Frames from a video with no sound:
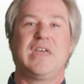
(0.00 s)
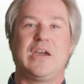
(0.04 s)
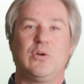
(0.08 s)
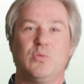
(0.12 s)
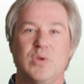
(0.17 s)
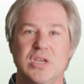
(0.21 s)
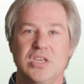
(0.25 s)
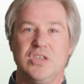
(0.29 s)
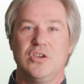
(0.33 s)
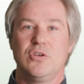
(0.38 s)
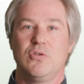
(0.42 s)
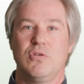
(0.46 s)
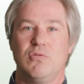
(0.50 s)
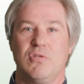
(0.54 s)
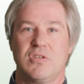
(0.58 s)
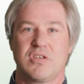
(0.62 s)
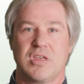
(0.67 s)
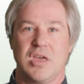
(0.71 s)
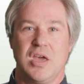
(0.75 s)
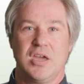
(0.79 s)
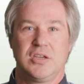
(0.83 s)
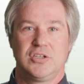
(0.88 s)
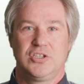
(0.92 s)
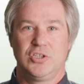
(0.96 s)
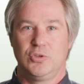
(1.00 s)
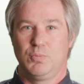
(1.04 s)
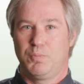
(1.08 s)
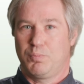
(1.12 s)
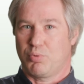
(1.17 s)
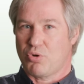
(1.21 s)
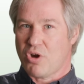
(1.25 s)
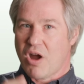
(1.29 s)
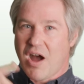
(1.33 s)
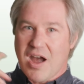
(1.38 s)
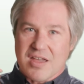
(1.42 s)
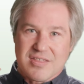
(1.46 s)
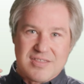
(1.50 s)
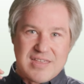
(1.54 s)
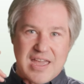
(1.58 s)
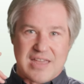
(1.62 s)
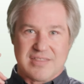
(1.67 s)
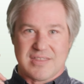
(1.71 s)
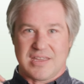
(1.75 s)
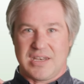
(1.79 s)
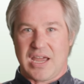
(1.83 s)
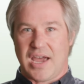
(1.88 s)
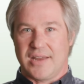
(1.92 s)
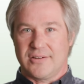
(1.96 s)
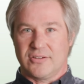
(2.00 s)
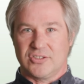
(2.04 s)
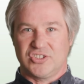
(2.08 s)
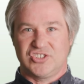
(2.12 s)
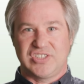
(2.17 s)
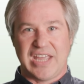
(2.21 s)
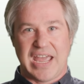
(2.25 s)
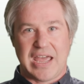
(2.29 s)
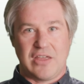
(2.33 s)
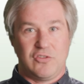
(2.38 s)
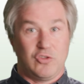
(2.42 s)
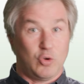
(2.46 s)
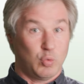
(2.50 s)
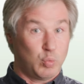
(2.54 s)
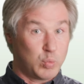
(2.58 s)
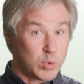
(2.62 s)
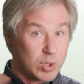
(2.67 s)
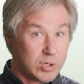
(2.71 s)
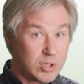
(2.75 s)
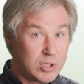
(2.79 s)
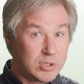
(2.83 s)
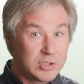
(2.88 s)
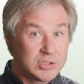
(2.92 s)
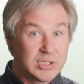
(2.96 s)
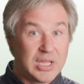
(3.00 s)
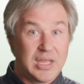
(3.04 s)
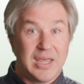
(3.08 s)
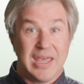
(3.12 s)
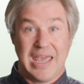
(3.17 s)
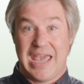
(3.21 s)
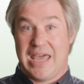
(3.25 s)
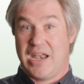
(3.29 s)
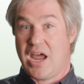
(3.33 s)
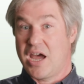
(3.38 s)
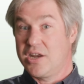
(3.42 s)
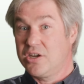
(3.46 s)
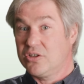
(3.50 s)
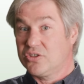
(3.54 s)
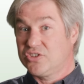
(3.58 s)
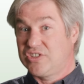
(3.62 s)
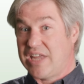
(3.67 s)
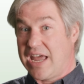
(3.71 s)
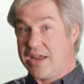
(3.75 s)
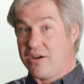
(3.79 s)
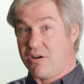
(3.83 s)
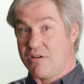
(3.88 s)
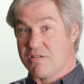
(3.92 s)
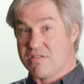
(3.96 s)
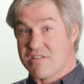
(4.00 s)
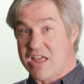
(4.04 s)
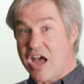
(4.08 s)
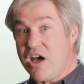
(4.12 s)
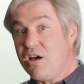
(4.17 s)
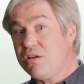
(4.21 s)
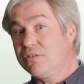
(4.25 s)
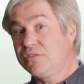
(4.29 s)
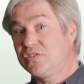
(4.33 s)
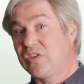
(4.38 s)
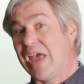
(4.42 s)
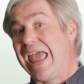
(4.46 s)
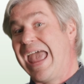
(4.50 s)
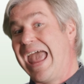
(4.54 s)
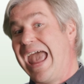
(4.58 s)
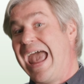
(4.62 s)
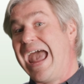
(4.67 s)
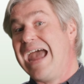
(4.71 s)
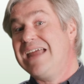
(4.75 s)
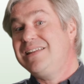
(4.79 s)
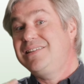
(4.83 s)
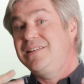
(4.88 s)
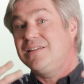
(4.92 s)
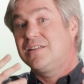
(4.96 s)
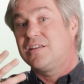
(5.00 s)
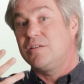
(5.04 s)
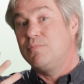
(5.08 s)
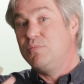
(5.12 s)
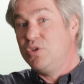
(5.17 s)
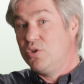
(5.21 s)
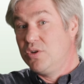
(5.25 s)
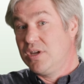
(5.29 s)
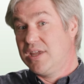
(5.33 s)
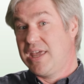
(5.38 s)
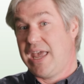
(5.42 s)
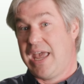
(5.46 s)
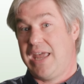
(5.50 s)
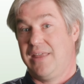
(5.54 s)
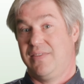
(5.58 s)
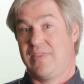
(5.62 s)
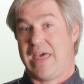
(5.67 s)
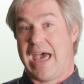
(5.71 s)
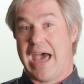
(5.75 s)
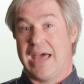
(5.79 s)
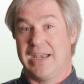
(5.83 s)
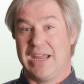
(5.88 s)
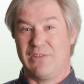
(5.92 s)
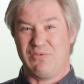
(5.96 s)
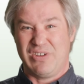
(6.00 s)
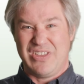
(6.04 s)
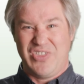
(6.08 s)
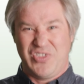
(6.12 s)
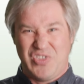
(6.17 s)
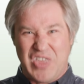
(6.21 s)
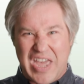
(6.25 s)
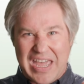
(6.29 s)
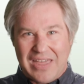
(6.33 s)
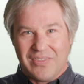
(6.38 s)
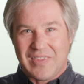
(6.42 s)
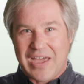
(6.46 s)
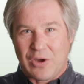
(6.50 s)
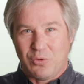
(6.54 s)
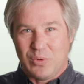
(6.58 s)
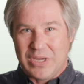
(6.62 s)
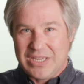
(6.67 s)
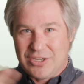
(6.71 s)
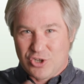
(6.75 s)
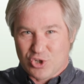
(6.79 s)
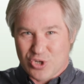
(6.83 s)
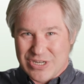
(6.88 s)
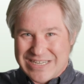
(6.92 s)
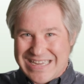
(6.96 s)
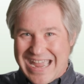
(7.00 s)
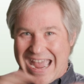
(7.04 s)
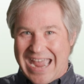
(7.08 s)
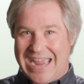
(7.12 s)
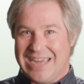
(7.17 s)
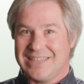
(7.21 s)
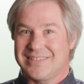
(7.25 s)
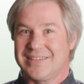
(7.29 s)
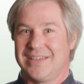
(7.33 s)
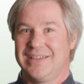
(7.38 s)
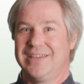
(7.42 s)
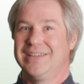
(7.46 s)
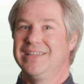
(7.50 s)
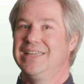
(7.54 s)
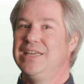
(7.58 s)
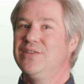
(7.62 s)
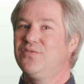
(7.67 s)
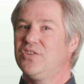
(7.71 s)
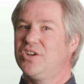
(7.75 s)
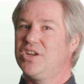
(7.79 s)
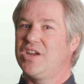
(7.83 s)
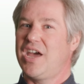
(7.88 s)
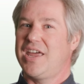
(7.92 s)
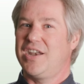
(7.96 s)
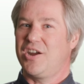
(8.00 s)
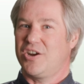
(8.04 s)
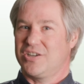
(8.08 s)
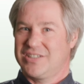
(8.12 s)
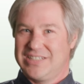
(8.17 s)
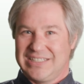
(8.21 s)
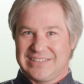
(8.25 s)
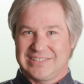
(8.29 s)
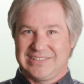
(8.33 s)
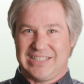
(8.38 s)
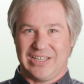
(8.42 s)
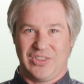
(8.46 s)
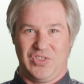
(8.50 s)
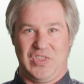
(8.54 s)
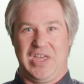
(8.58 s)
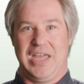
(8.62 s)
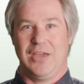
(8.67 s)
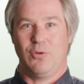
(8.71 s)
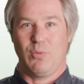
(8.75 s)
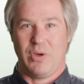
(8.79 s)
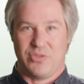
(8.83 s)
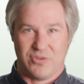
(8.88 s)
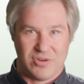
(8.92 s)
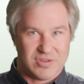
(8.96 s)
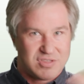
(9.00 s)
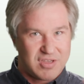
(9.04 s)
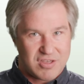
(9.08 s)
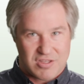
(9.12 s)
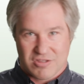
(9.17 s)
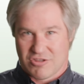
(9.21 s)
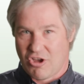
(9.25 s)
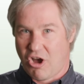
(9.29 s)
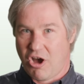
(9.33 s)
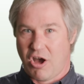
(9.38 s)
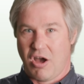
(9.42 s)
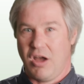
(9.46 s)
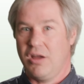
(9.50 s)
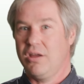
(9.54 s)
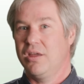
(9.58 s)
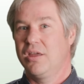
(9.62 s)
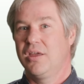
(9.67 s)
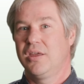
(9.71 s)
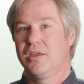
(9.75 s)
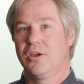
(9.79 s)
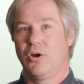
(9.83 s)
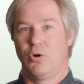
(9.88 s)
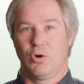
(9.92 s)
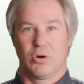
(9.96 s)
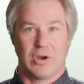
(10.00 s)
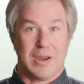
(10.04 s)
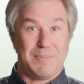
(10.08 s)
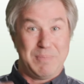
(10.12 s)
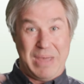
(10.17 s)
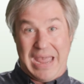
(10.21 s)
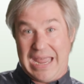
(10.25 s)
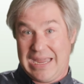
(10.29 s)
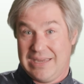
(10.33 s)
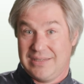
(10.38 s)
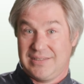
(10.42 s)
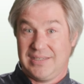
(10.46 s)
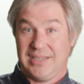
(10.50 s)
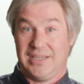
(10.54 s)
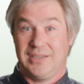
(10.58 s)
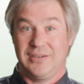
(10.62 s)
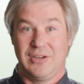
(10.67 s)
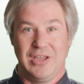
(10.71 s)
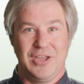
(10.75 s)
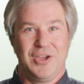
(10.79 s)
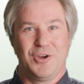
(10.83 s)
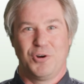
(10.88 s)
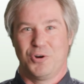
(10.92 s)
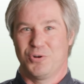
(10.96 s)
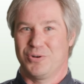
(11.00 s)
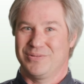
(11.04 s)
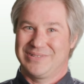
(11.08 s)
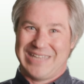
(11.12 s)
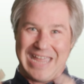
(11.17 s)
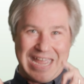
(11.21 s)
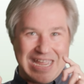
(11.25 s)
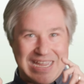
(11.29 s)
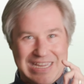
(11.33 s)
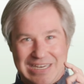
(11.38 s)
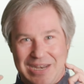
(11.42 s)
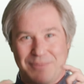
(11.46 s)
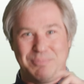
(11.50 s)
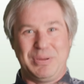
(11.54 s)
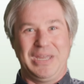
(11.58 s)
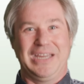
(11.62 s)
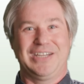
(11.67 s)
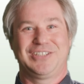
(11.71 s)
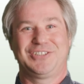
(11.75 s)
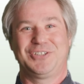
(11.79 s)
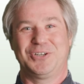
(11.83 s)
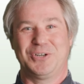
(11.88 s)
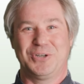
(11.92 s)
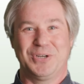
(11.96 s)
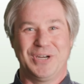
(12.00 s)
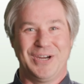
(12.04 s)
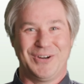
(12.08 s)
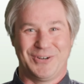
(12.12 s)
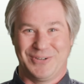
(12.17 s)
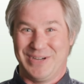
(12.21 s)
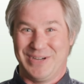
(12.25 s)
that we use to process and understand the world and understand ourselves and to communicate that. Everything that we create, even an artistic thing, whether it's a song or a painting or taking a picture